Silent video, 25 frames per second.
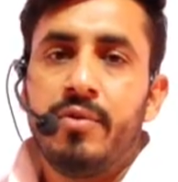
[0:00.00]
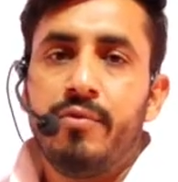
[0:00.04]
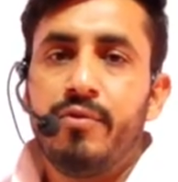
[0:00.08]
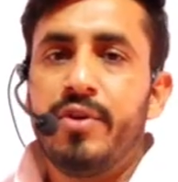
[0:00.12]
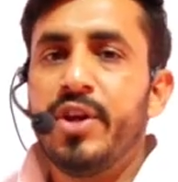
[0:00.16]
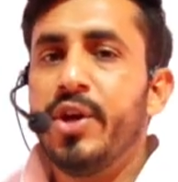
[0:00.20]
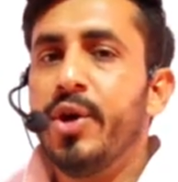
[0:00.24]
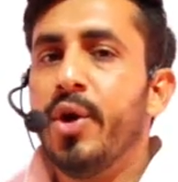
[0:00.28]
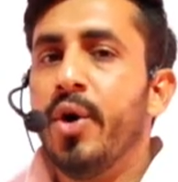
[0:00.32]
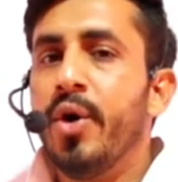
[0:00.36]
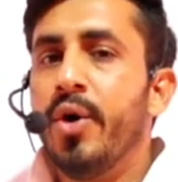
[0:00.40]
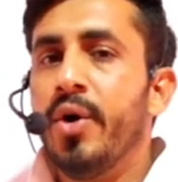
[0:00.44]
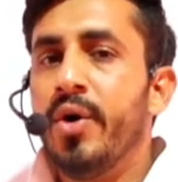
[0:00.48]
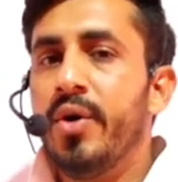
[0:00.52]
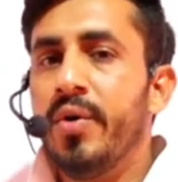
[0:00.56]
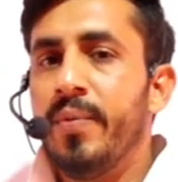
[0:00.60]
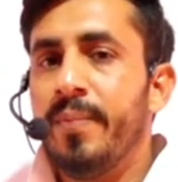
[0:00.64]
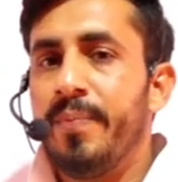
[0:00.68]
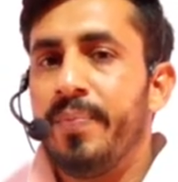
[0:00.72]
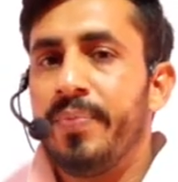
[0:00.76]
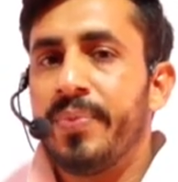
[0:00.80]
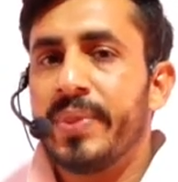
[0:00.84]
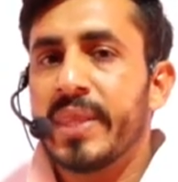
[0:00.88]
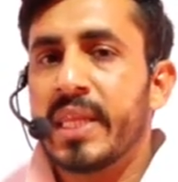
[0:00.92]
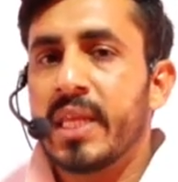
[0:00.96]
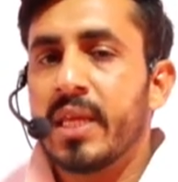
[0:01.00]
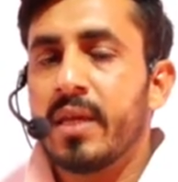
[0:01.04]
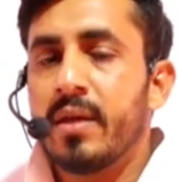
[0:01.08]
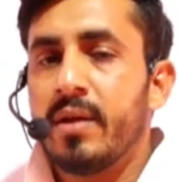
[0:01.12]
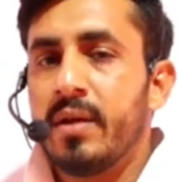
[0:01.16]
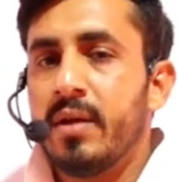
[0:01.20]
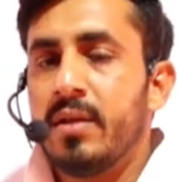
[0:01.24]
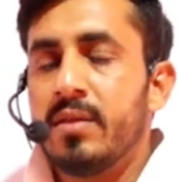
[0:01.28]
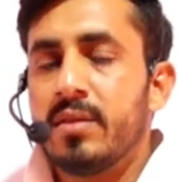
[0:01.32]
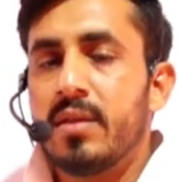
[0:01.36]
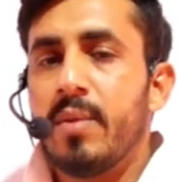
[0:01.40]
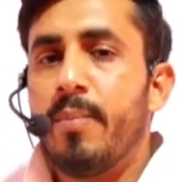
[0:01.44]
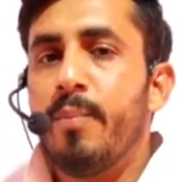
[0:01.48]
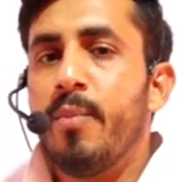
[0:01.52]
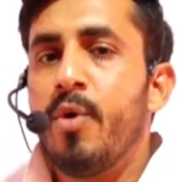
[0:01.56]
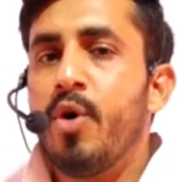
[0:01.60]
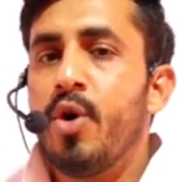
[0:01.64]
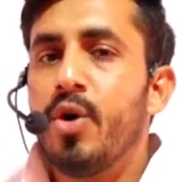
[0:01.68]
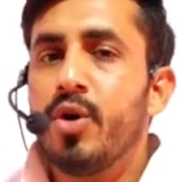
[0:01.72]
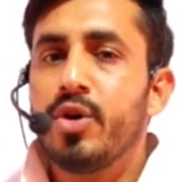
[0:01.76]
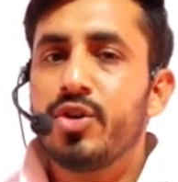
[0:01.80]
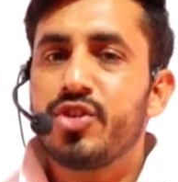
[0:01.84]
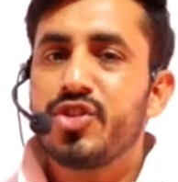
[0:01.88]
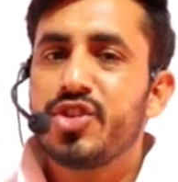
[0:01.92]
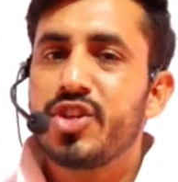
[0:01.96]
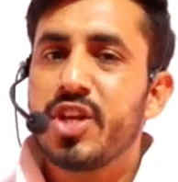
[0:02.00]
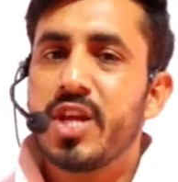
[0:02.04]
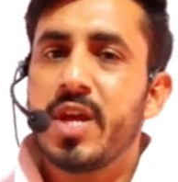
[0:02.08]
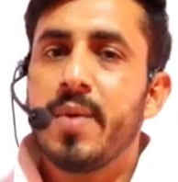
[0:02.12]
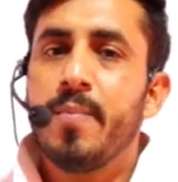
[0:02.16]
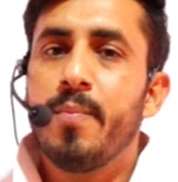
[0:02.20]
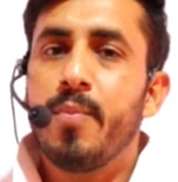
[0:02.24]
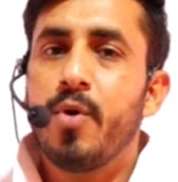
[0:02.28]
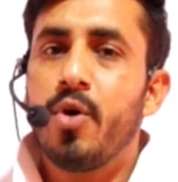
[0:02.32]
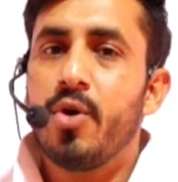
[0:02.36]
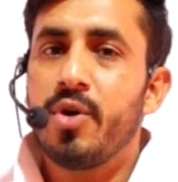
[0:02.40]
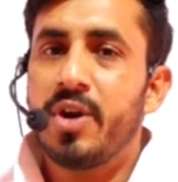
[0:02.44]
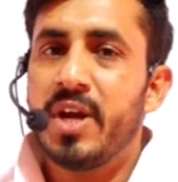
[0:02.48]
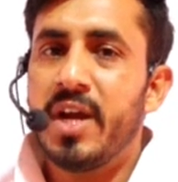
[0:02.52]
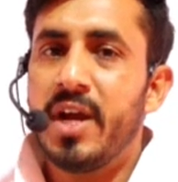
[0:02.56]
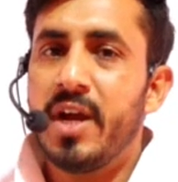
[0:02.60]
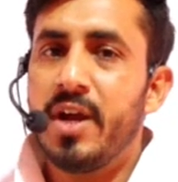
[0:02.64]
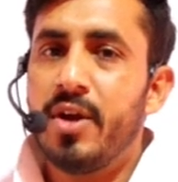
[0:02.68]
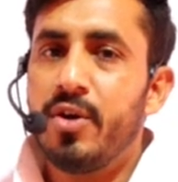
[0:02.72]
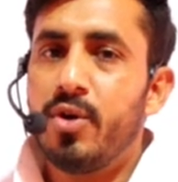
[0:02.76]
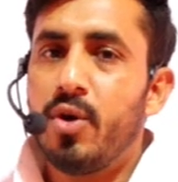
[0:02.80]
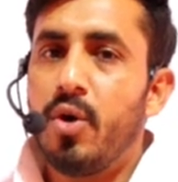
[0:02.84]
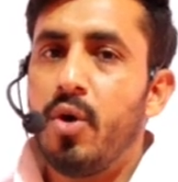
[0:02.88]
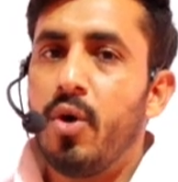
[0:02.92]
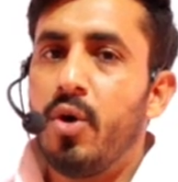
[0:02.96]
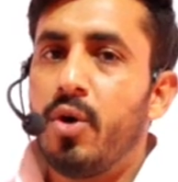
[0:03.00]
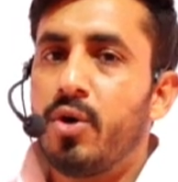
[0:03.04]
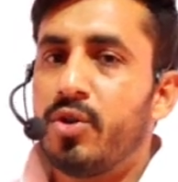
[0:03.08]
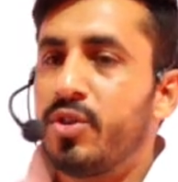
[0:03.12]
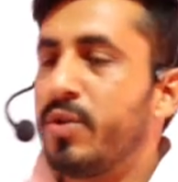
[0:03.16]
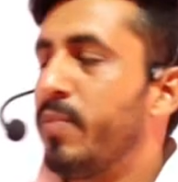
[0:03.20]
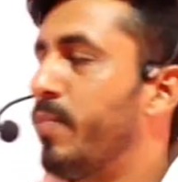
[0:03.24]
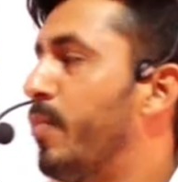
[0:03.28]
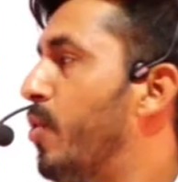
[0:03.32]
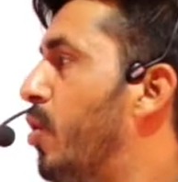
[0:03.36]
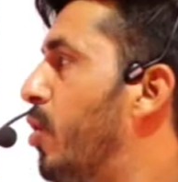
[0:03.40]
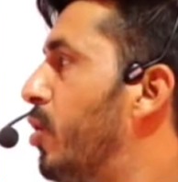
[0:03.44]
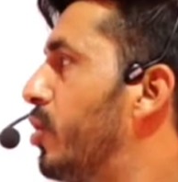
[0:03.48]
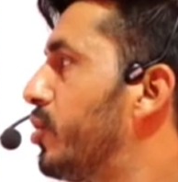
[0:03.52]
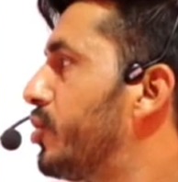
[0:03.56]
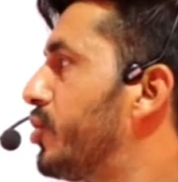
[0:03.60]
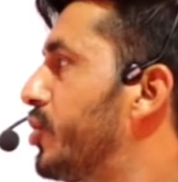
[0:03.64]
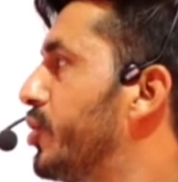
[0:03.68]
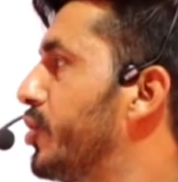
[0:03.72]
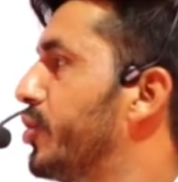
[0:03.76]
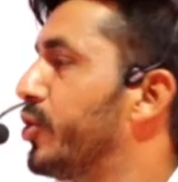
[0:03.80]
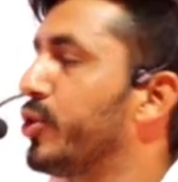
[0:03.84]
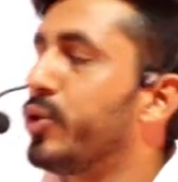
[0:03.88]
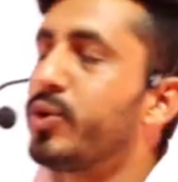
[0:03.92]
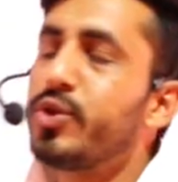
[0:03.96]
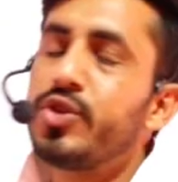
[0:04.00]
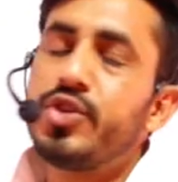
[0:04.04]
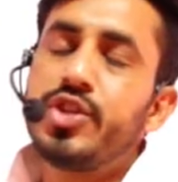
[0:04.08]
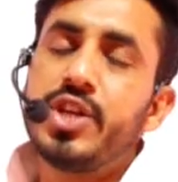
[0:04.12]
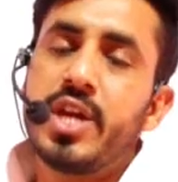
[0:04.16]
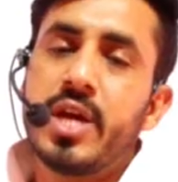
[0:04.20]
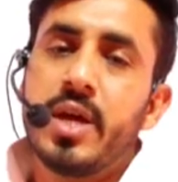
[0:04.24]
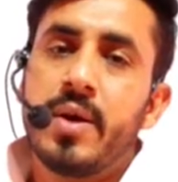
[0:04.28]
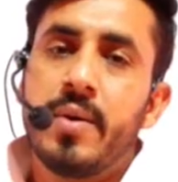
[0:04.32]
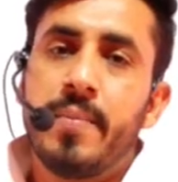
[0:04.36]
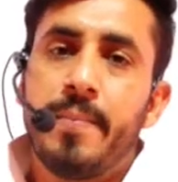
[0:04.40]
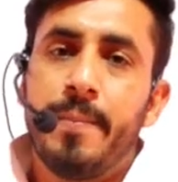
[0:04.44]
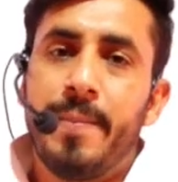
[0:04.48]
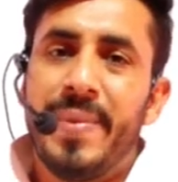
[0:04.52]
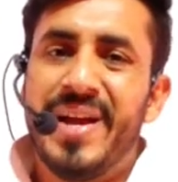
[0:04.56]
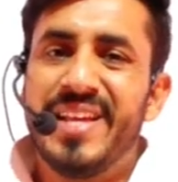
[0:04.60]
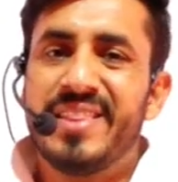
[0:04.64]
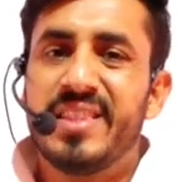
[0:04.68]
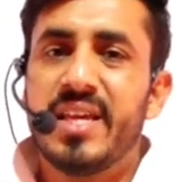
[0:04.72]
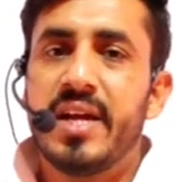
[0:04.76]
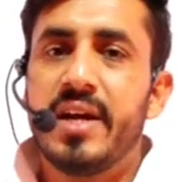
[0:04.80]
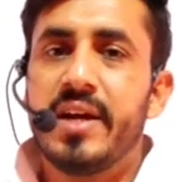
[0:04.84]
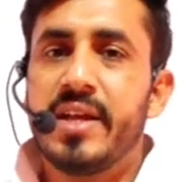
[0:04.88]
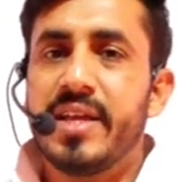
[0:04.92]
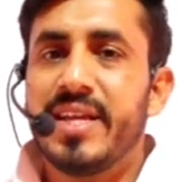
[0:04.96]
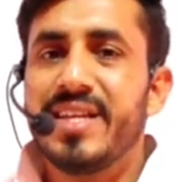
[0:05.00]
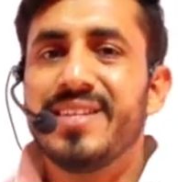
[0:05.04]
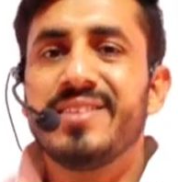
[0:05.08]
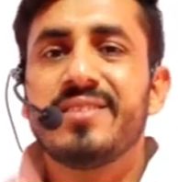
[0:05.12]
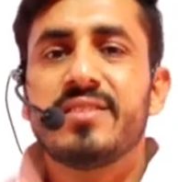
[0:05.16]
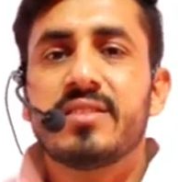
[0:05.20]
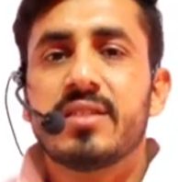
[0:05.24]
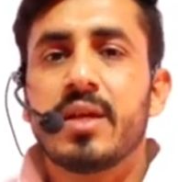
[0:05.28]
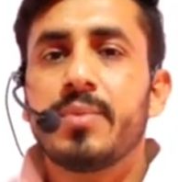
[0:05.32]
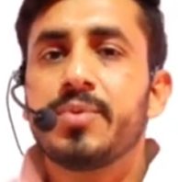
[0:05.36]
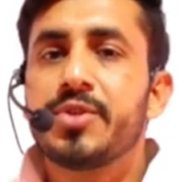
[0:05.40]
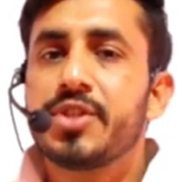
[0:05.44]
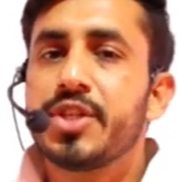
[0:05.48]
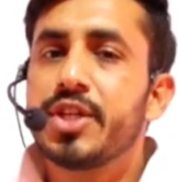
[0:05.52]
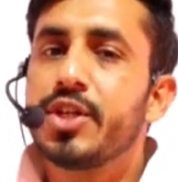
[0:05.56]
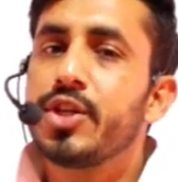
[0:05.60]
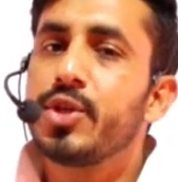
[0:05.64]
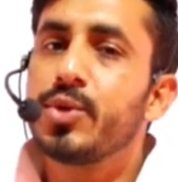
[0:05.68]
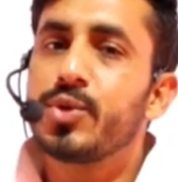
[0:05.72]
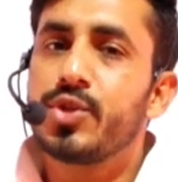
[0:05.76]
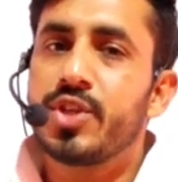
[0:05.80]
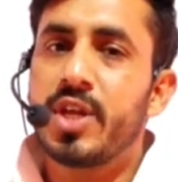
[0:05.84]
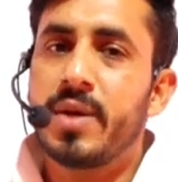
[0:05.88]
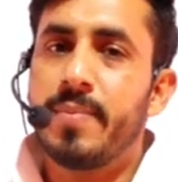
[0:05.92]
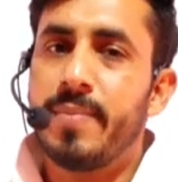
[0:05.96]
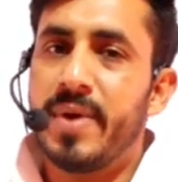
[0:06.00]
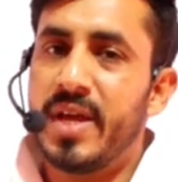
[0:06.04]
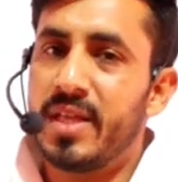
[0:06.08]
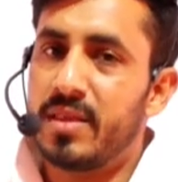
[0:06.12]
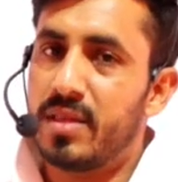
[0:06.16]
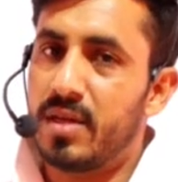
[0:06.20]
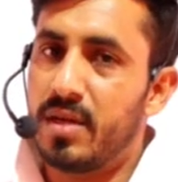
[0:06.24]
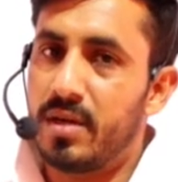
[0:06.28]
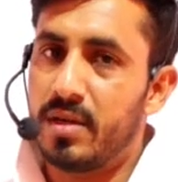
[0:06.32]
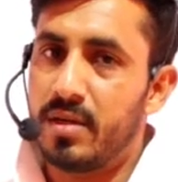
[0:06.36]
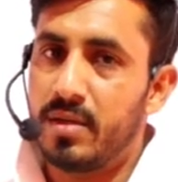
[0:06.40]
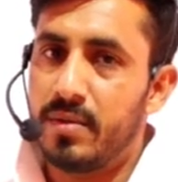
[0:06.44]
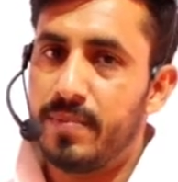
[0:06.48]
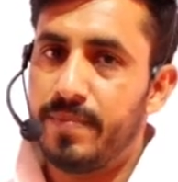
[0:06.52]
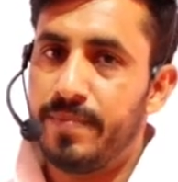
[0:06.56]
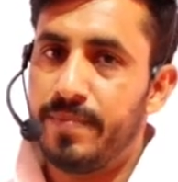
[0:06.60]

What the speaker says: we know the most important or the most used method is substitution method,